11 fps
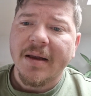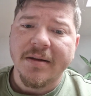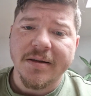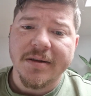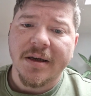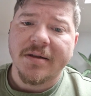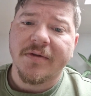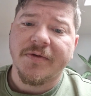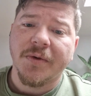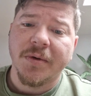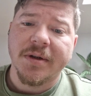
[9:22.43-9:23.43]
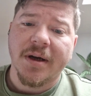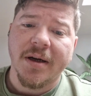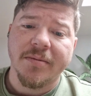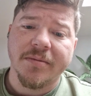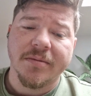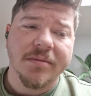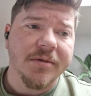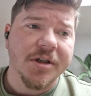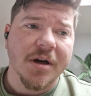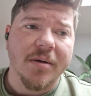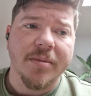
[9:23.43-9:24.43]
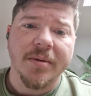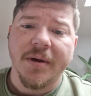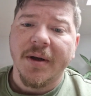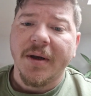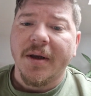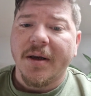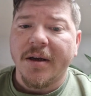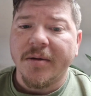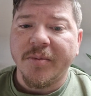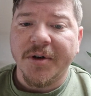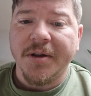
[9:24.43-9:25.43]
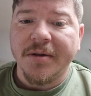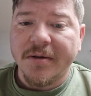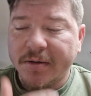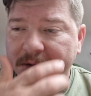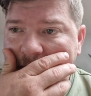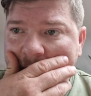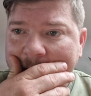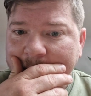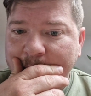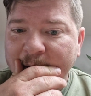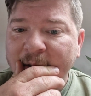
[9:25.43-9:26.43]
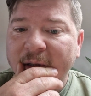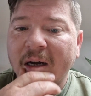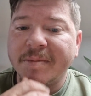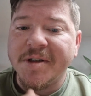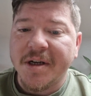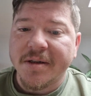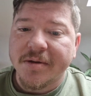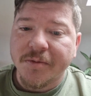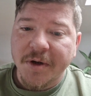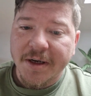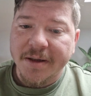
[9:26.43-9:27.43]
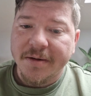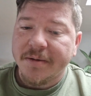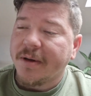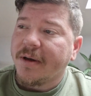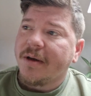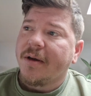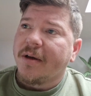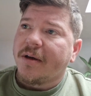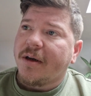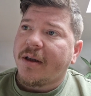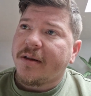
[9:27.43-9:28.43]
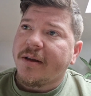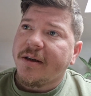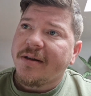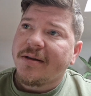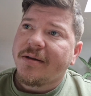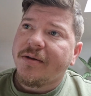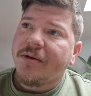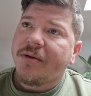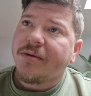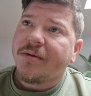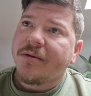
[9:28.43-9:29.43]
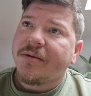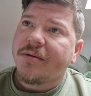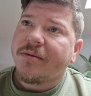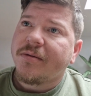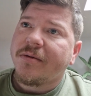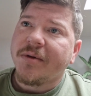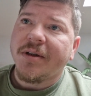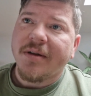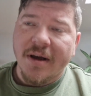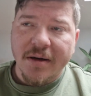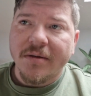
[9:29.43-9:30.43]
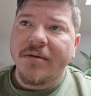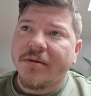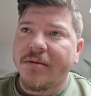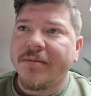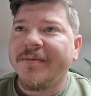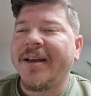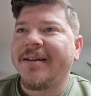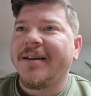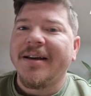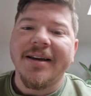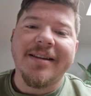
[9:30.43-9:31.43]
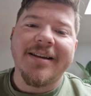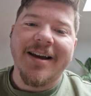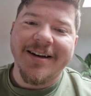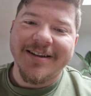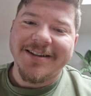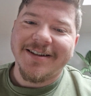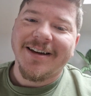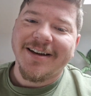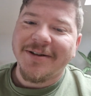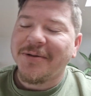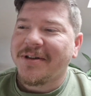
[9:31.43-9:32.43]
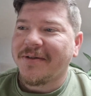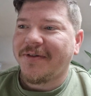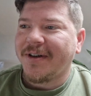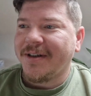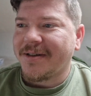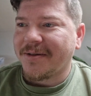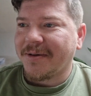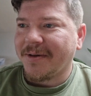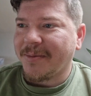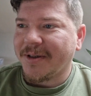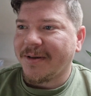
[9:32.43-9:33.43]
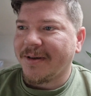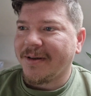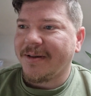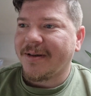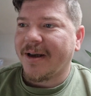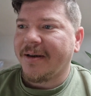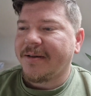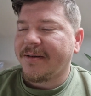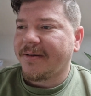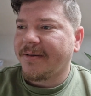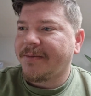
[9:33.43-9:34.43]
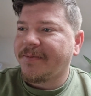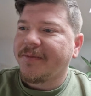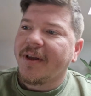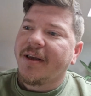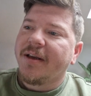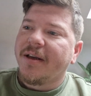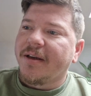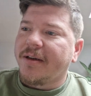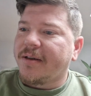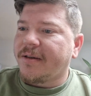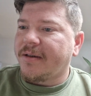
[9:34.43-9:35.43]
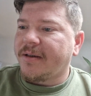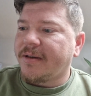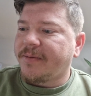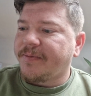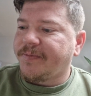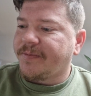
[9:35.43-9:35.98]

this as a full-time job and print objects with it. At least you, with Elegoo, it kind of, I know it's a funny story, but it kind of